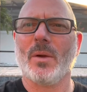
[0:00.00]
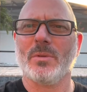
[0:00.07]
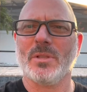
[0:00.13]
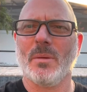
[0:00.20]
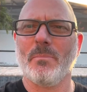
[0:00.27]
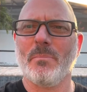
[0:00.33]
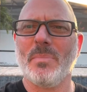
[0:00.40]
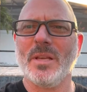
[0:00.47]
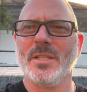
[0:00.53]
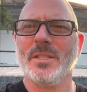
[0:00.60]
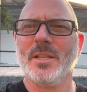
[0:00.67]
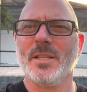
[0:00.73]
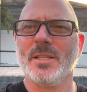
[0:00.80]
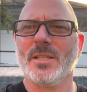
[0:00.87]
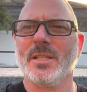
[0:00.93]
It was a
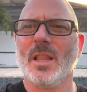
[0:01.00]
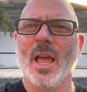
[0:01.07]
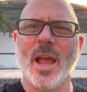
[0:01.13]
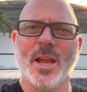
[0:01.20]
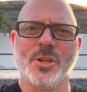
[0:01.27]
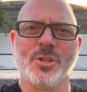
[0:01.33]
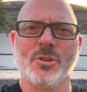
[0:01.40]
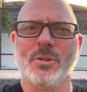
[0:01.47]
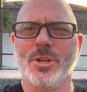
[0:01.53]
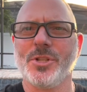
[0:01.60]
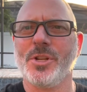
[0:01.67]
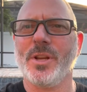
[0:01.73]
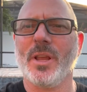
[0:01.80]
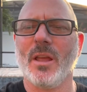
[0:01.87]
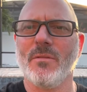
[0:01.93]
business slash
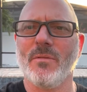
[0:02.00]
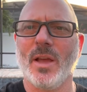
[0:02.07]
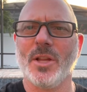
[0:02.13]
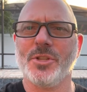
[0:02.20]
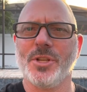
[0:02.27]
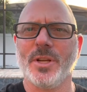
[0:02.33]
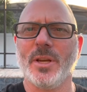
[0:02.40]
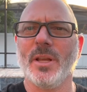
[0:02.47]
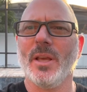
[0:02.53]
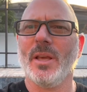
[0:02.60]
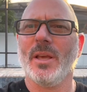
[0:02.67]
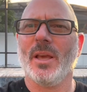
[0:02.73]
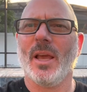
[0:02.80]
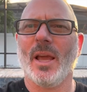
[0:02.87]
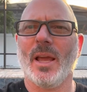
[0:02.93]
Christian convention,
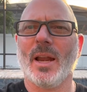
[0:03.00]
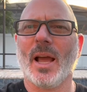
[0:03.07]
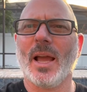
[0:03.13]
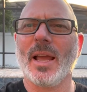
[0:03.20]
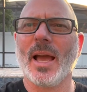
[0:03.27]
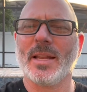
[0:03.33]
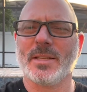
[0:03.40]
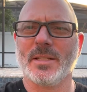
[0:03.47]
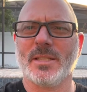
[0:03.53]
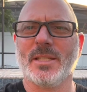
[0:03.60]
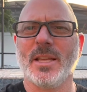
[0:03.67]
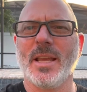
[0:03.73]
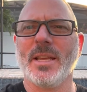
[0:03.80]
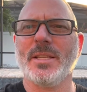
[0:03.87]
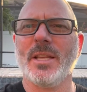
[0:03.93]
and I got to
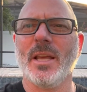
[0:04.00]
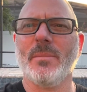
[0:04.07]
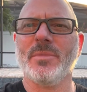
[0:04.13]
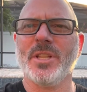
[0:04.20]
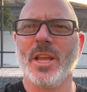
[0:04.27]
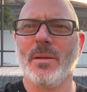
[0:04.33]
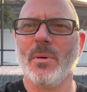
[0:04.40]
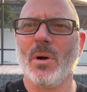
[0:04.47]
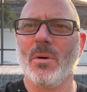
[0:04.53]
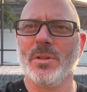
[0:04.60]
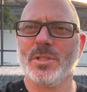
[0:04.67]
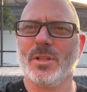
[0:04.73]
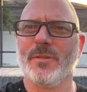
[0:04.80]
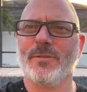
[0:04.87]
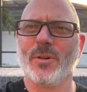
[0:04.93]
see Tim Tebow.
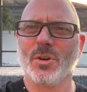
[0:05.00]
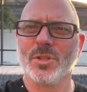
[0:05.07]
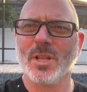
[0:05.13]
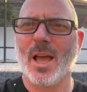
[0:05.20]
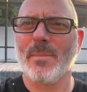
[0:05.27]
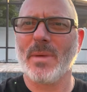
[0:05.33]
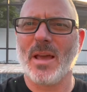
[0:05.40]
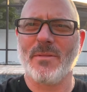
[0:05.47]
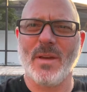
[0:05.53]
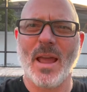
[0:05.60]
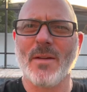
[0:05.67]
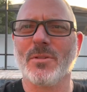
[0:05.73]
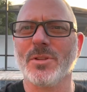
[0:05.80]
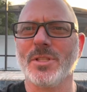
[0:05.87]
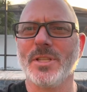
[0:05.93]
It's the first time I've
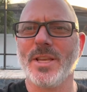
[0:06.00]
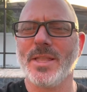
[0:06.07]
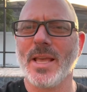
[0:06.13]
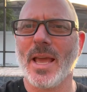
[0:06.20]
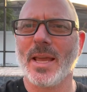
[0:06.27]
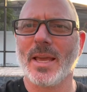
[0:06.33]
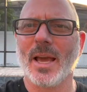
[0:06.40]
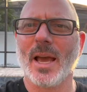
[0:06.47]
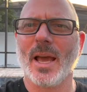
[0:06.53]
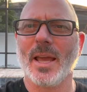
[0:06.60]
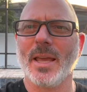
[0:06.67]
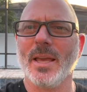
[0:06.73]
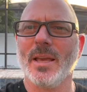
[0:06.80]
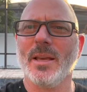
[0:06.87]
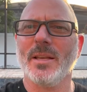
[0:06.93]
ever seen that
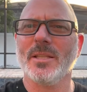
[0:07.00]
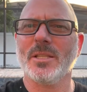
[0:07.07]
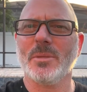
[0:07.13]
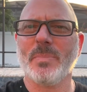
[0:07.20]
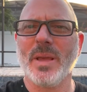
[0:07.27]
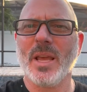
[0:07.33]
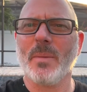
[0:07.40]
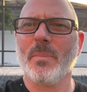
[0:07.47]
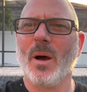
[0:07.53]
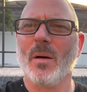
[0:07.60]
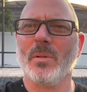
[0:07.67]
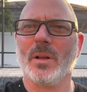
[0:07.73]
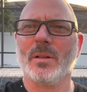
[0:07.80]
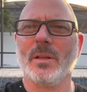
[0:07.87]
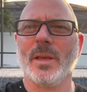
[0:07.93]
guy speak
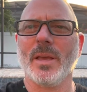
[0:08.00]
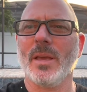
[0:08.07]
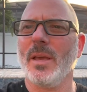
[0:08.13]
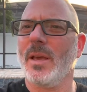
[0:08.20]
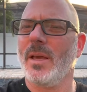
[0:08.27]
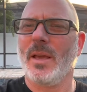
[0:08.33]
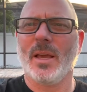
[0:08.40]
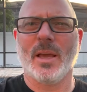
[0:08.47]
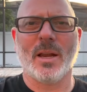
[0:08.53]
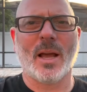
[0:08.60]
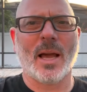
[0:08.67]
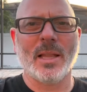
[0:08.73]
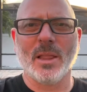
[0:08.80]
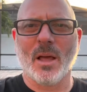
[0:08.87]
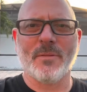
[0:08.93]
publicly, and
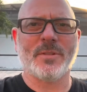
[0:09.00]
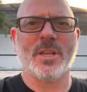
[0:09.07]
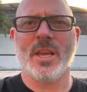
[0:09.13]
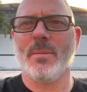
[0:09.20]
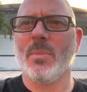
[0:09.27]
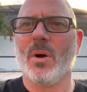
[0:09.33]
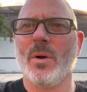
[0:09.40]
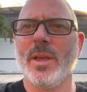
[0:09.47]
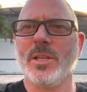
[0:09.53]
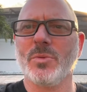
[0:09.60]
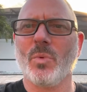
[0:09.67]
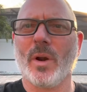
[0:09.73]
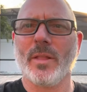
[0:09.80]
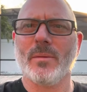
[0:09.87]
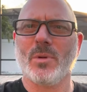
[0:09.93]
I love Tebow. He's
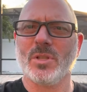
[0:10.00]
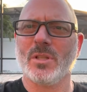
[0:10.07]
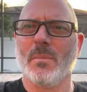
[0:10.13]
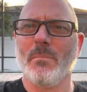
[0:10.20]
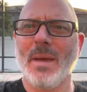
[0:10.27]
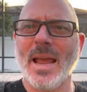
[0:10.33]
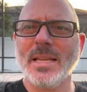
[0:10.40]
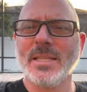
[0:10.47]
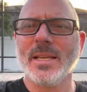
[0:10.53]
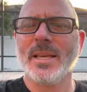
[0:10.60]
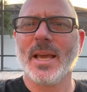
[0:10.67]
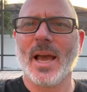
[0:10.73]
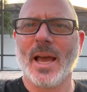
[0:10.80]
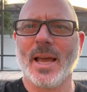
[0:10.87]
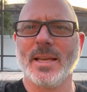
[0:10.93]
one of the most amazing
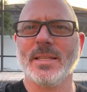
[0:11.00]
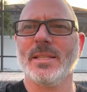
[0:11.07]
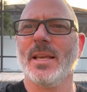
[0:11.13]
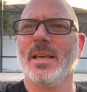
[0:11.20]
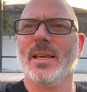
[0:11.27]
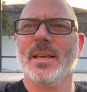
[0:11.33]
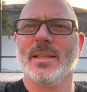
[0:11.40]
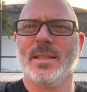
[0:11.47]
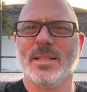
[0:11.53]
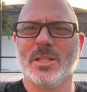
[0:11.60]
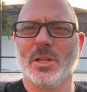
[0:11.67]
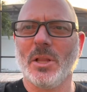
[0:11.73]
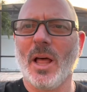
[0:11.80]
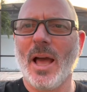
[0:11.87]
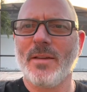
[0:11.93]
guys that's
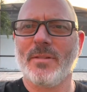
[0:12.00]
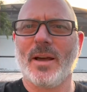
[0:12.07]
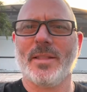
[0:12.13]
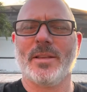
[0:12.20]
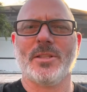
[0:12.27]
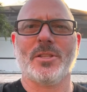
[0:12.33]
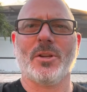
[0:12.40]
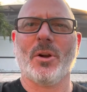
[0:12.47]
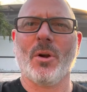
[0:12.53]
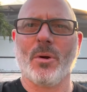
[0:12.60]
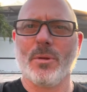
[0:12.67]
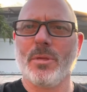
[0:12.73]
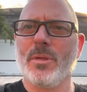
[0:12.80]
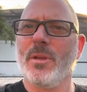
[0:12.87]
alive on this earth.